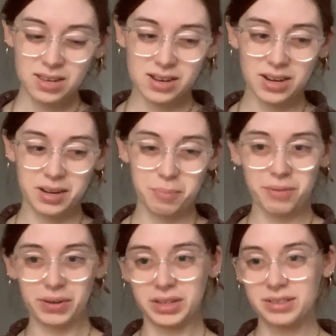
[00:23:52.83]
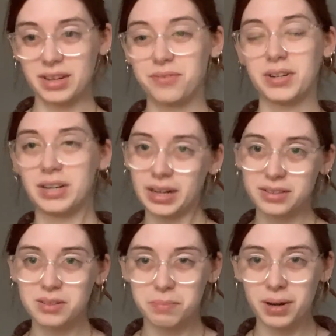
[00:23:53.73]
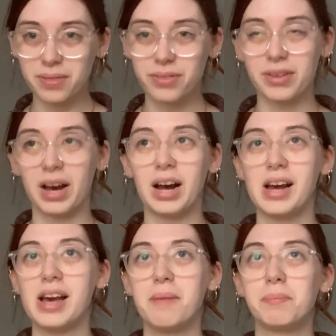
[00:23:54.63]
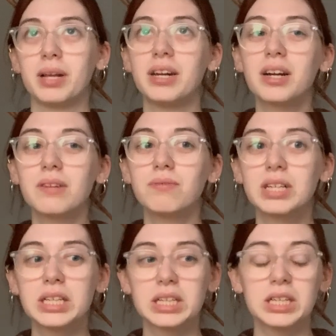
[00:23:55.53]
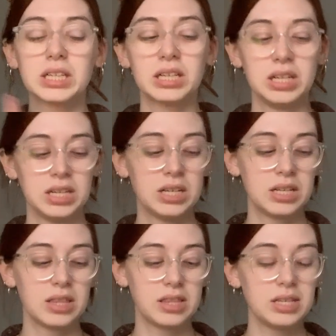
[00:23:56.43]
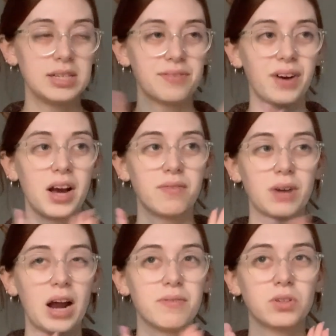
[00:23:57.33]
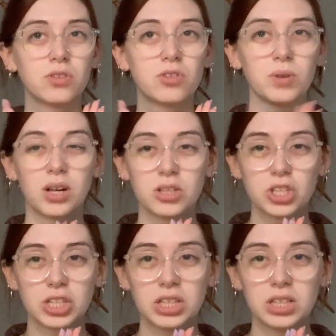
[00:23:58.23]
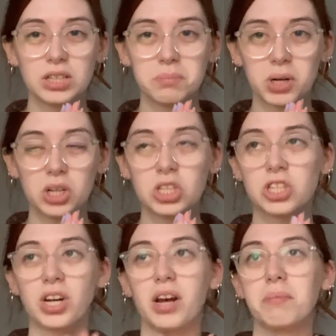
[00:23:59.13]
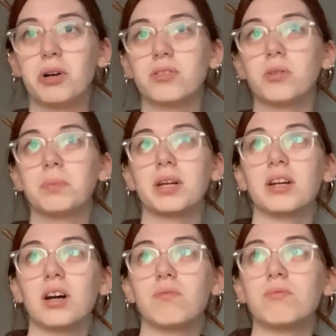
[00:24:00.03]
I'm very excited for next month. I am planning on reading the Divine Rivals duology in March. I'm also planning on